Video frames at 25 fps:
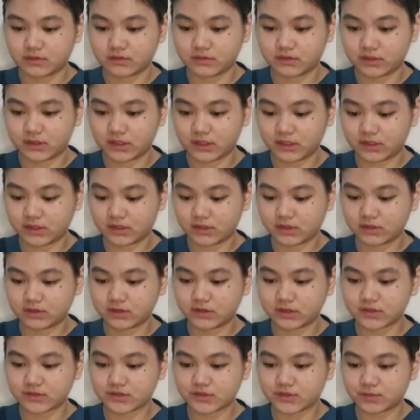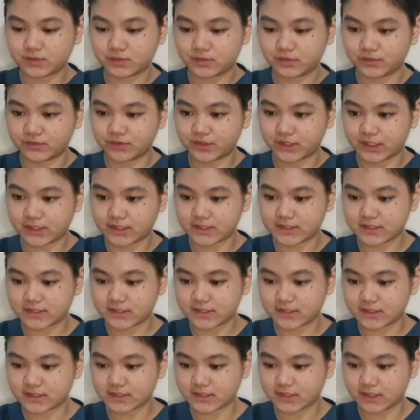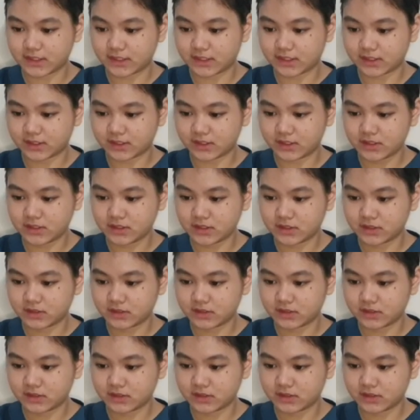Then let's remove the excess air.